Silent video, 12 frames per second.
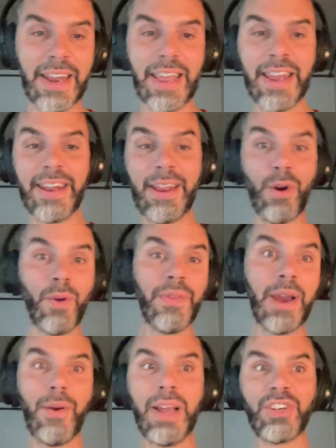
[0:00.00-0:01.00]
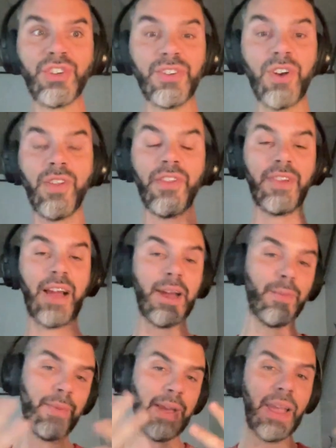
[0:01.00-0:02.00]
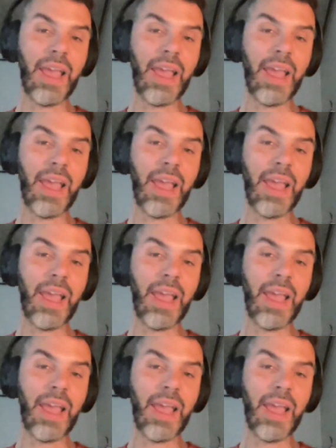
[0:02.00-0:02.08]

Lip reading: in their own direction all the time,